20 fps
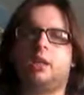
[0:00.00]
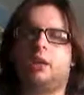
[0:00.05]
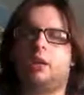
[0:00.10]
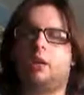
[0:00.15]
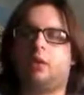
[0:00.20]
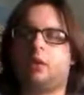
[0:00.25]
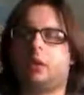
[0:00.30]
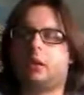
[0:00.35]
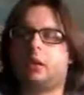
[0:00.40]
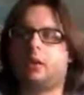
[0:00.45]

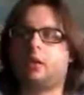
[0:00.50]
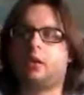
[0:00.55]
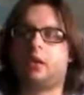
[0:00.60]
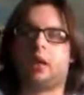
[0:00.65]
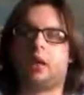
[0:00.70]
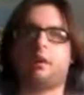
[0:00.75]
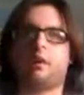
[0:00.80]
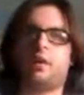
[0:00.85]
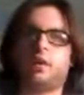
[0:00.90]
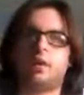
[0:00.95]
like,
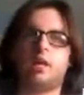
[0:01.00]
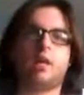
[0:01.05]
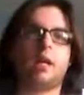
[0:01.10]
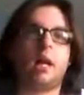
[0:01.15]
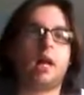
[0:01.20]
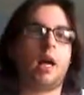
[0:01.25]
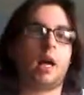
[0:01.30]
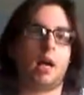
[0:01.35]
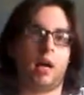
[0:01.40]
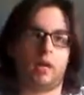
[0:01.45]
okay, if this
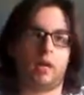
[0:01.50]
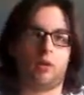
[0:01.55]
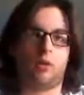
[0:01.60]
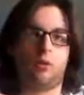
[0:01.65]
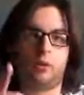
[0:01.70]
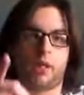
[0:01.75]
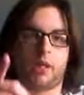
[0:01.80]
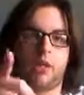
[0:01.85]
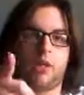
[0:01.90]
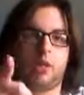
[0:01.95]
guy
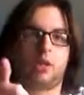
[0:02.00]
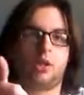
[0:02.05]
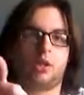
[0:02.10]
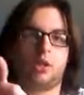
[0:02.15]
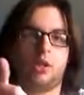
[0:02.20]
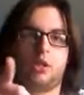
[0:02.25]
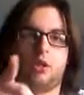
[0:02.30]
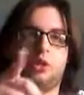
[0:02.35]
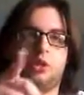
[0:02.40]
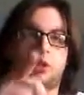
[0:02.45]
over here
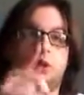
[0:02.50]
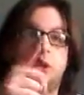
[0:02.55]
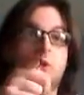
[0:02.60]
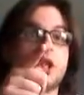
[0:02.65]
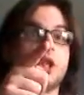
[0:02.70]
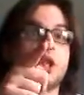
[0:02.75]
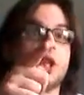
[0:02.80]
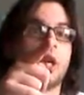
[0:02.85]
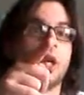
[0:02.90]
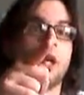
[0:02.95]
starts
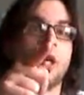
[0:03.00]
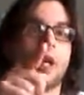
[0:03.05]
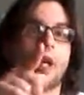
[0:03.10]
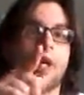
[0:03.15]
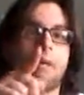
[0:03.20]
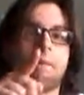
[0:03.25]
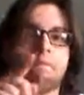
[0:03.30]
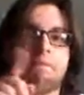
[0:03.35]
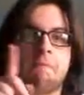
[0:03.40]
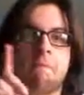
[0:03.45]
doing shit
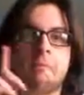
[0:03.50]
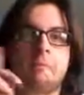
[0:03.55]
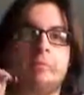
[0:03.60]
again,